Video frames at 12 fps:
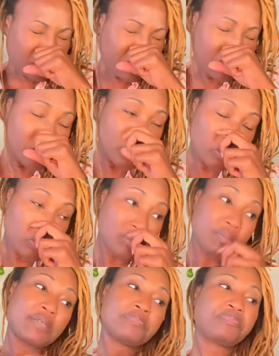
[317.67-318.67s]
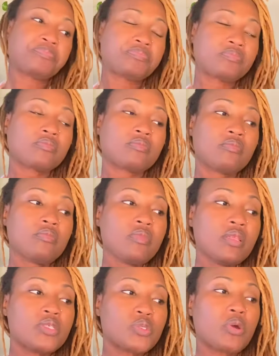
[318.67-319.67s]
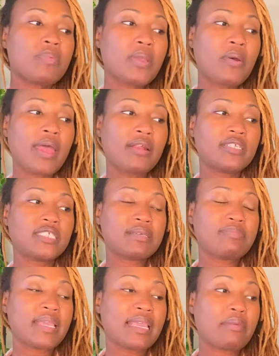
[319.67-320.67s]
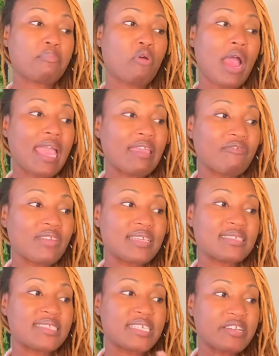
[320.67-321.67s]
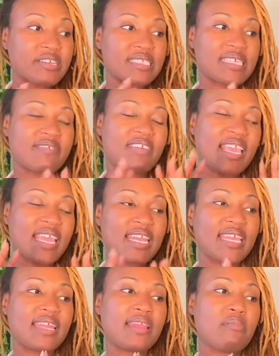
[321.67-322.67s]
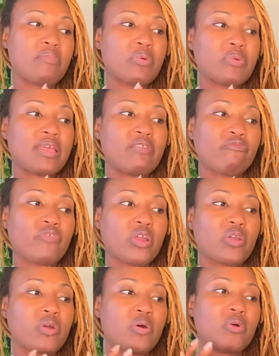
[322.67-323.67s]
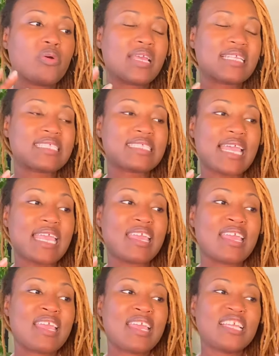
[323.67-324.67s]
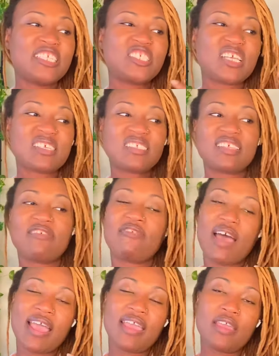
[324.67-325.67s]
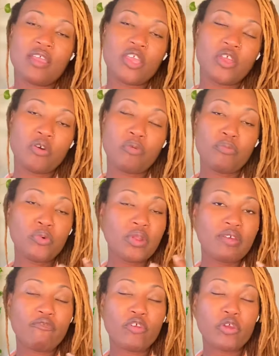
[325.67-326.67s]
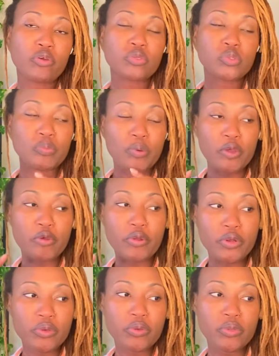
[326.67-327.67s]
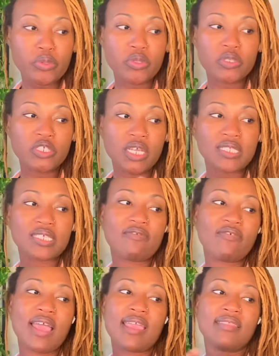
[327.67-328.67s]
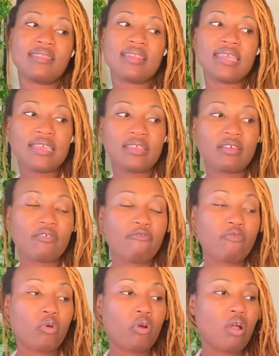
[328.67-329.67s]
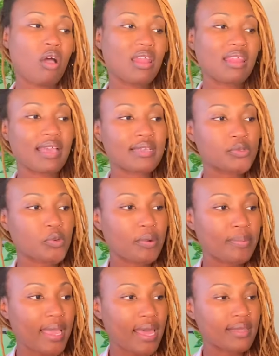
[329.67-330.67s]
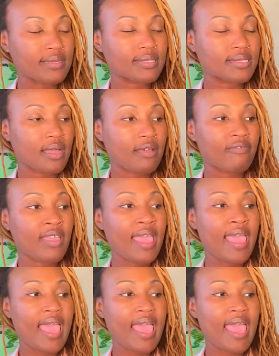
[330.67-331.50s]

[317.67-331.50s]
excuse me, Scorpio energy being private, secretive, hidden. Moon in Virgo, it's like justifying, you know, moon in Virgo, super critical, justifying the need for all of that scorpionic stuff.